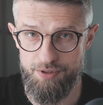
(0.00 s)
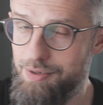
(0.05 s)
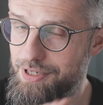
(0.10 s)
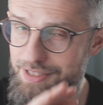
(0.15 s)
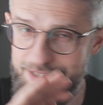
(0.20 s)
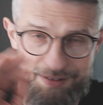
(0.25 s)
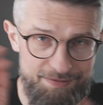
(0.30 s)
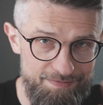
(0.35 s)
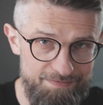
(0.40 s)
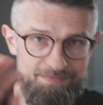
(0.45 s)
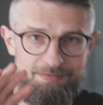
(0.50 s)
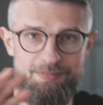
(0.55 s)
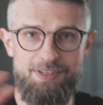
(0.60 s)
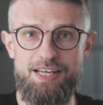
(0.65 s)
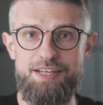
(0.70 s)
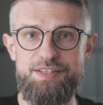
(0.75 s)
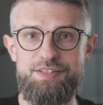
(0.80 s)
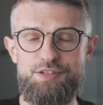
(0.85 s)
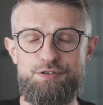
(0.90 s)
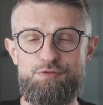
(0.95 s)
But
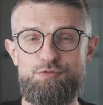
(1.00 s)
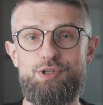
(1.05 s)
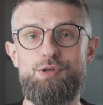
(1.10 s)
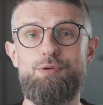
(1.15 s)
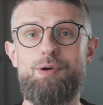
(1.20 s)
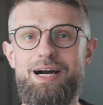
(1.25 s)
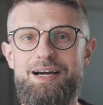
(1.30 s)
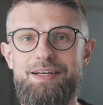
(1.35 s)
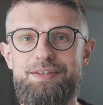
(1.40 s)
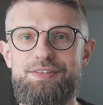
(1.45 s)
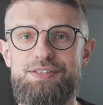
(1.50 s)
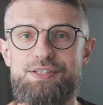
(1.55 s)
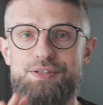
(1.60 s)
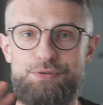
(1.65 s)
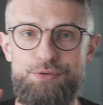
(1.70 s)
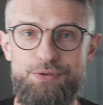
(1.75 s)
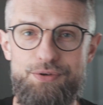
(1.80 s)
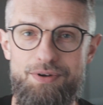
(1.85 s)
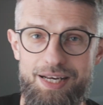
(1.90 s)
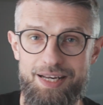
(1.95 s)
let's rewind.
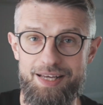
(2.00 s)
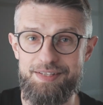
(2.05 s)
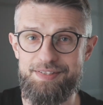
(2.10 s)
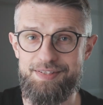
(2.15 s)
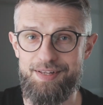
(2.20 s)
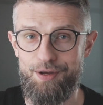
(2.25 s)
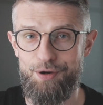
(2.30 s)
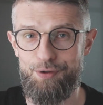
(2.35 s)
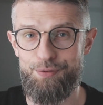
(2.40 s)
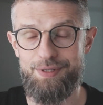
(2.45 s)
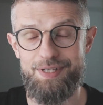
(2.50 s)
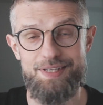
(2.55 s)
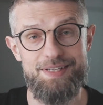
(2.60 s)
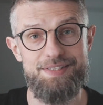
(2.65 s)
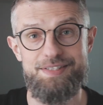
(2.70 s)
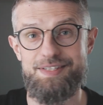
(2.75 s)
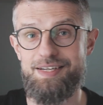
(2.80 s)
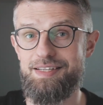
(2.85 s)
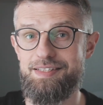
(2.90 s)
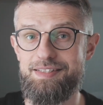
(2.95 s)
So lazy load
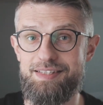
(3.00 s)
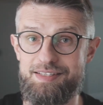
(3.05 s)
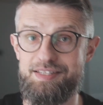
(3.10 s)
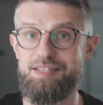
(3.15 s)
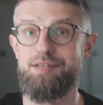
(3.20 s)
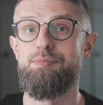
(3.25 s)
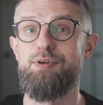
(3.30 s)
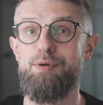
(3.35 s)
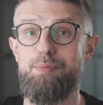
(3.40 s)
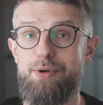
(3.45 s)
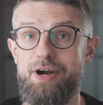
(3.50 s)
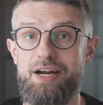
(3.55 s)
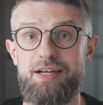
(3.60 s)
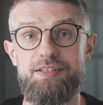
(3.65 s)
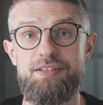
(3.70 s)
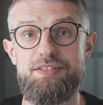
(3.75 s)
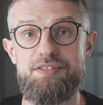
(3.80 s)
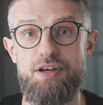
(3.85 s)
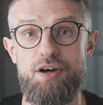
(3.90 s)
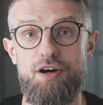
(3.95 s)
is just a simple
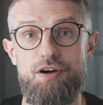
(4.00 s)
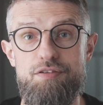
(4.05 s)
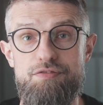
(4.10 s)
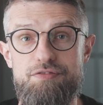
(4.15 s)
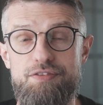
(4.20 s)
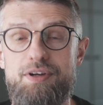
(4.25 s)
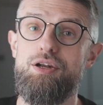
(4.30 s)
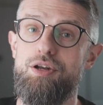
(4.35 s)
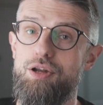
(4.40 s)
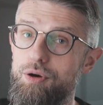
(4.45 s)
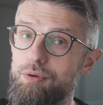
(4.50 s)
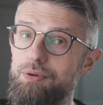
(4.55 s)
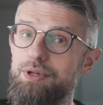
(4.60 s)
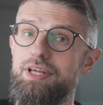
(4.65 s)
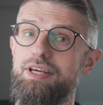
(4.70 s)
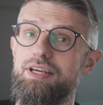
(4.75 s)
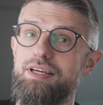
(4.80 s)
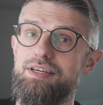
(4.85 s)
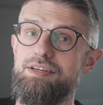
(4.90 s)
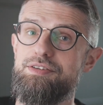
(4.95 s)
practice of
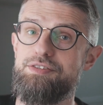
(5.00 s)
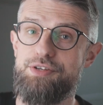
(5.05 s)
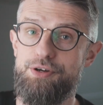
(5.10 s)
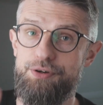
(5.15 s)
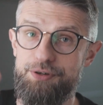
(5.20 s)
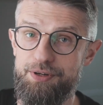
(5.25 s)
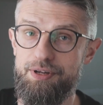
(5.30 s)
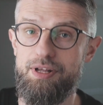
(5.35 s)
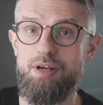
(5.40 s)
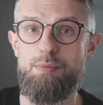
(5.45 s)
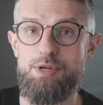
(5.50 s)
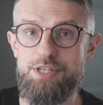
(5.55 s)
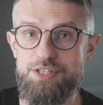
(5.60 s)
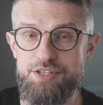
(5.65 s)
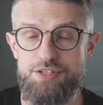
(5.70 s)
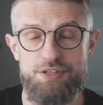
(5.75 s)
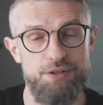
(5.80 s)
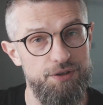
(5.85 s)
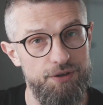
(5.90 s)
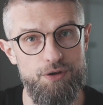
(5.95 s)
loading certain
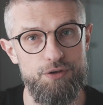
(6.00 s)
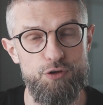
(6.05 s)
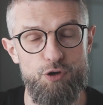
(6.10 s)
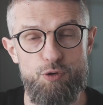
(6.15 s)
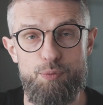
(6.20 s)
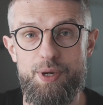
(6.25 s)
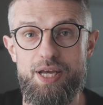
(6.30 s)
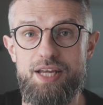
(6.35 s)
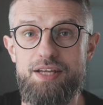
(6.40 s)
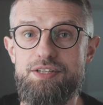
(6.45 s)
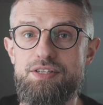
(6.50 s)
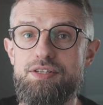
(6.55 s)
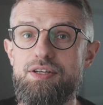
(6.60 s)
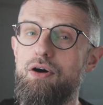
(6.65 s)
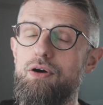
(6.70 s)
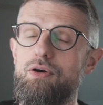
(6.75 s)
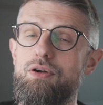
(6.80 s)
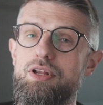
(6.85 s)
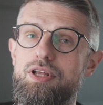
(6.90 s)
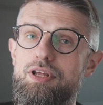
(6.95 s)
images on your page
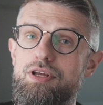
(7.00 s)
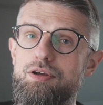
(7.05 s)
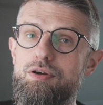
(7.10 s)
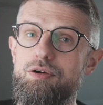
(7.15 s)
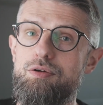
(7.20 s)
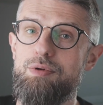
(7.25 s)
only